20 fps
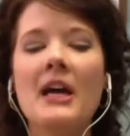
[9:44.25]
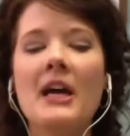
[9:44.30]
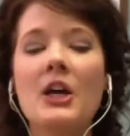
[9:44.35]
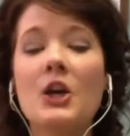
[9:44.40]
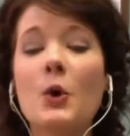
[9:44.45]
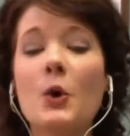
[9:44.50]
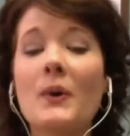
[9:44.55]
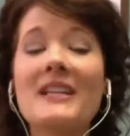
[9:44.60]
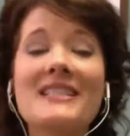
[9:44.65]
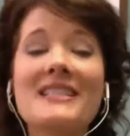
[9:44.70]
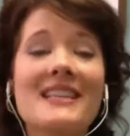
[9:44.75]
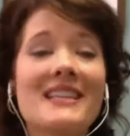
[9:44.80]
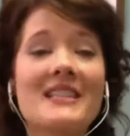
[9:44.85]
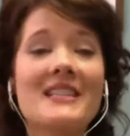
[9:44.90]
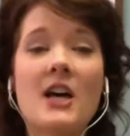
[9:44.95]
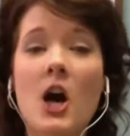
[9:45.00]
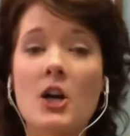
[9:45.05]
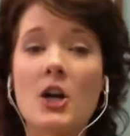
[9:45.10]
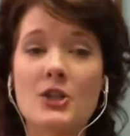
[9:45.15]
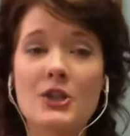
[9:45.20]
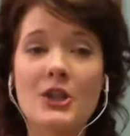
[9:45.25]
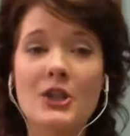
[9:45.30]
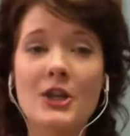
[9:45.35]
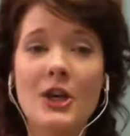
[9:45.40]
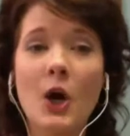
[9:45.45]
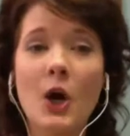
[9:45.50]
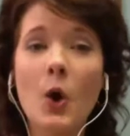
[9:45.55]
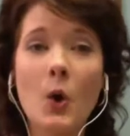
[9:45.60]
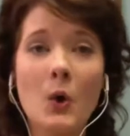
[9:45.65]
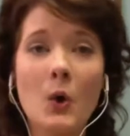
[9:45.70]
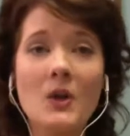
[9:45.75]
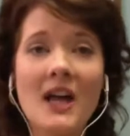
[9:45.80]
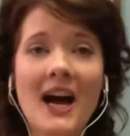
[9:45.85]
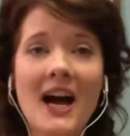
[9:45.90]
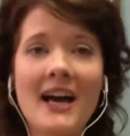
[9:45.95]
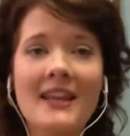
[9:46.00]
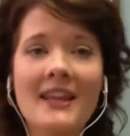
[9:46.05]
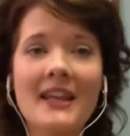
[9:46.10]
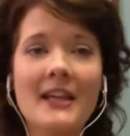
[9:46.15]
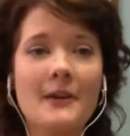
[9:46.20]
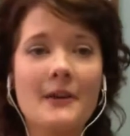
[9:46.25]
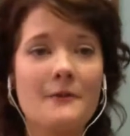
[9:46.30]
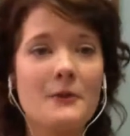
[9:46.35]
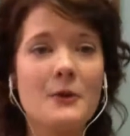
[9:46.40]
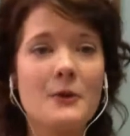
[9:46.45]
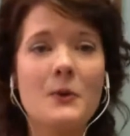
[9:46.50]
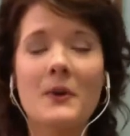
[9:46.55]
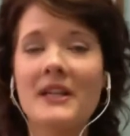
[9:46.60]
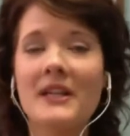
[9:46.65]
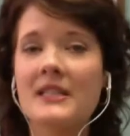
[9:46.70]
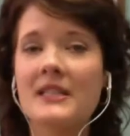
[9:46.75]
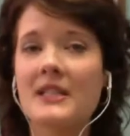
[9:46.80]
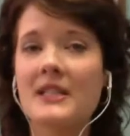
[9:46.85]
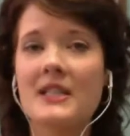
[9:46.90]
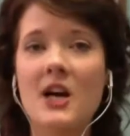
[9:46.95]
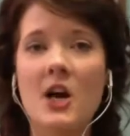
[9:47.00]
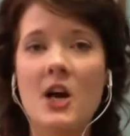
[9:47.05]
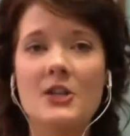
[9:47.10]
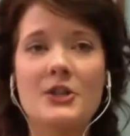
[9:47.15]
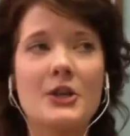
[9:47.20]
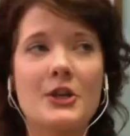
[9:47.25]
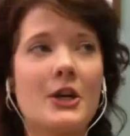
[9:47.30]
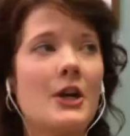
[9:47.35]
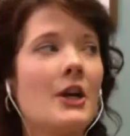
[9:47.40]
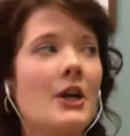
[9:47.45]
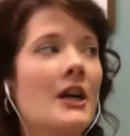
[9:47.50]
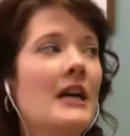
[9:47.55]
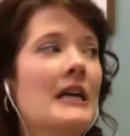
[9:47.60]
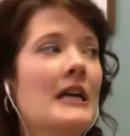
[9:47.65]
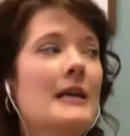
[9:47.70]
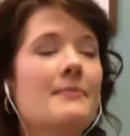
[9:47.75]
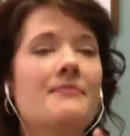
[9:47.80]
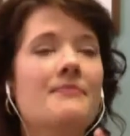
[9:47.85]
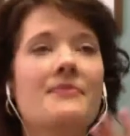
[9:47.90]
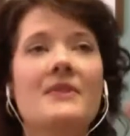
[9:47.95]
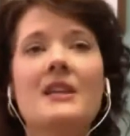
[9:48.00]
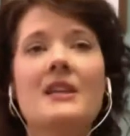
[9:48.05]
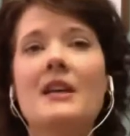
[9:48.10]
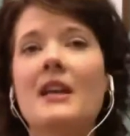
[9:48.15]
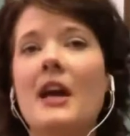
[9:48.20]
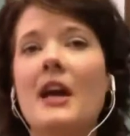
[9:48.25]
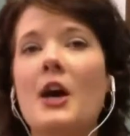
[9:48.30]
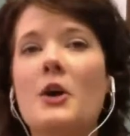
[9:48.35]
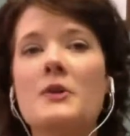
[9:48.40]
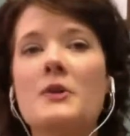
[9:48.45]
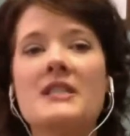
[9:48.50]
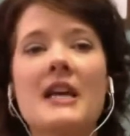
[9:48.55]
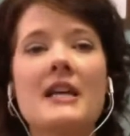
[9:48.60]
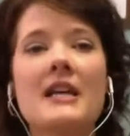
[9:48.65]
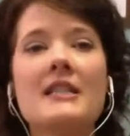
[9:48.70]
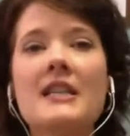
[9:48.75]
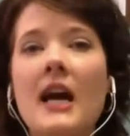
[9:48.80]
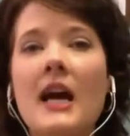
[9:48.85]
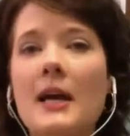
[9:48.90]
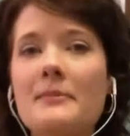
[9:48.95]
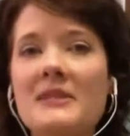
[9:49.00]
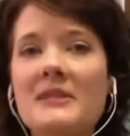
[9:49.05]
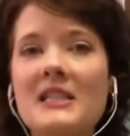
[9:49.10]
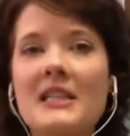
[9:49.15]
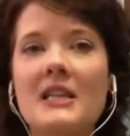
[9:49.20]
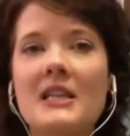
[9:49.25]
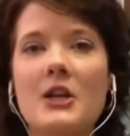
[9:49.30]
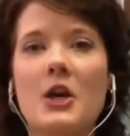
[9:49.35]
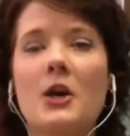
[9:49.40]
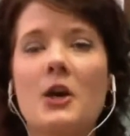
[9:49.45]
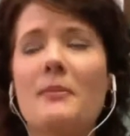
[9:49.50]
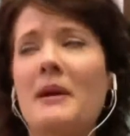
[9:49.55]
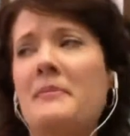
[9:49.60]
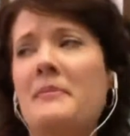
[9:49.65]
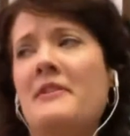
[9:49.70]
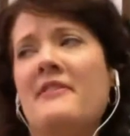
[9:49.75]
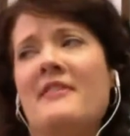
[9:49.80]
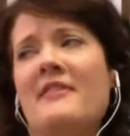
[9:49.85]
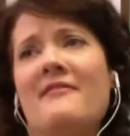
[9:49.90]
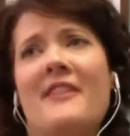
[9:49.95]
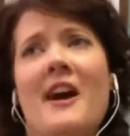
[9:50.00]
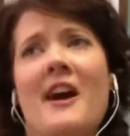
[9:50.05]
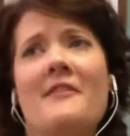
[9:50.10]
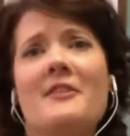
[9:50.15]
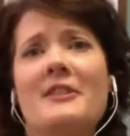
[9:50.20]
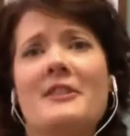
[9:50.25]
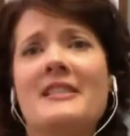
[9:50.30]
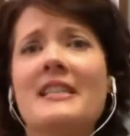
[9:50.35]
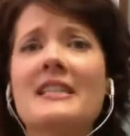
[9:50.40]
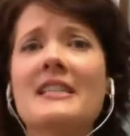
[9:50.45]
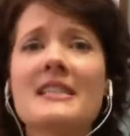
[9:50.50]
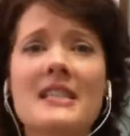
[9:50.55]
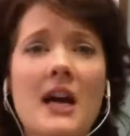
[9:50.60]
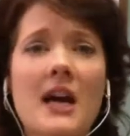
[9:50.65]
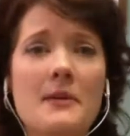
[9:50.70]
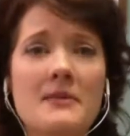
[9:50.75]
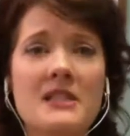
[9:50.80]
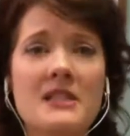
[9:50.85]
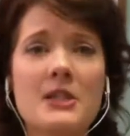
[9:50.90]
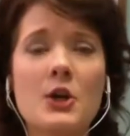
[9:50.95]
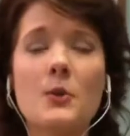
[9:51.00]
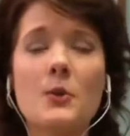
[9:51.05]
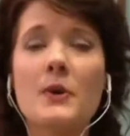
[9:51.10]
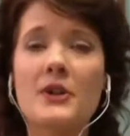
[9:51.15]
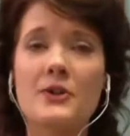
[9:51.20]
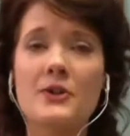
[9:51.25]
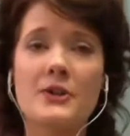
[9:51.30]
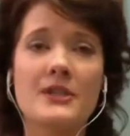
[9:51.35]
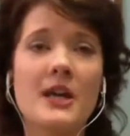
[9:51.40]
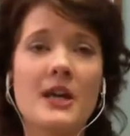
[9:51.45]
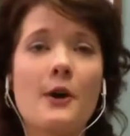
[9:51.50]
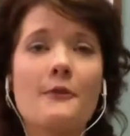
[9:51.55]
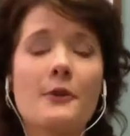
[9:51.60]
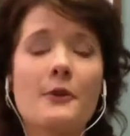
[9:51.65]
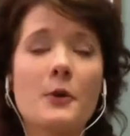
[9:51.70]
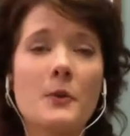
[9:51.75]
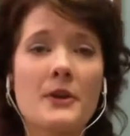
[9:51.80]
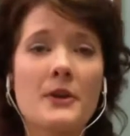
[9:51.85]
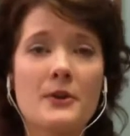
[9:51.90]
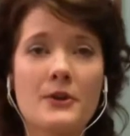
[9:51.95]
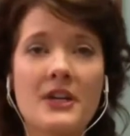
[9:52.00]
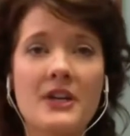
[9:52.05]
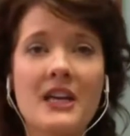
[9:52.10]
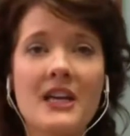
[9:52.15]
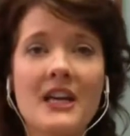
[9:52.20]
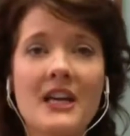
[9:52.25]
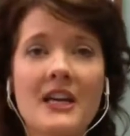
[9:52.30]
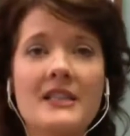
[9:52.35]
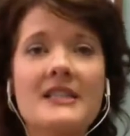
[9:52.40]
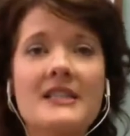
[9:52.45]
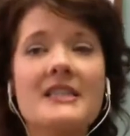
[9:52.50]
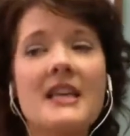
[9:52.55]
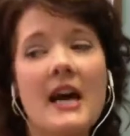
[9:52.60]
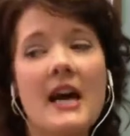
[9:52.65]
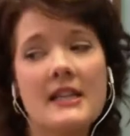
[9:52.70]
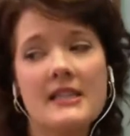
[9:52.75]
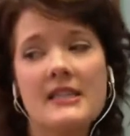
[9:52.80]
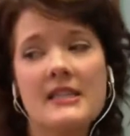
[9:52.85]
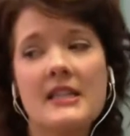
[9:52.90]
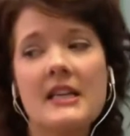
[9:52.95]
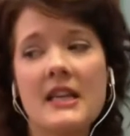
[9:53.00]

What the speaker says: going to the doctor a whole lot, like if you're going to the doctor 10 times a year, maybe even 5 or 6 times a year with yourself or with your kids, that's